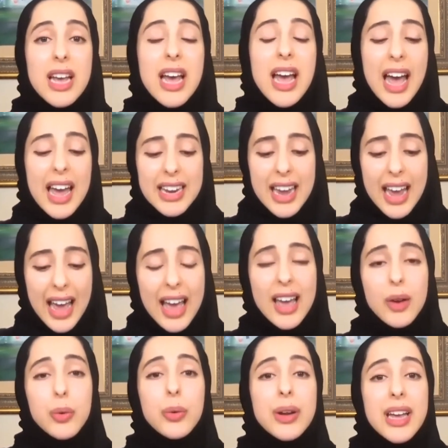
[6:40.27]
And
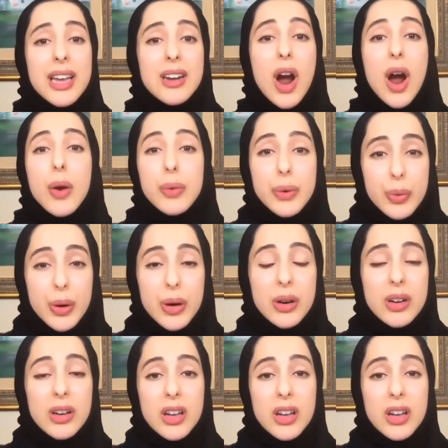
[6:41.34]
how can our work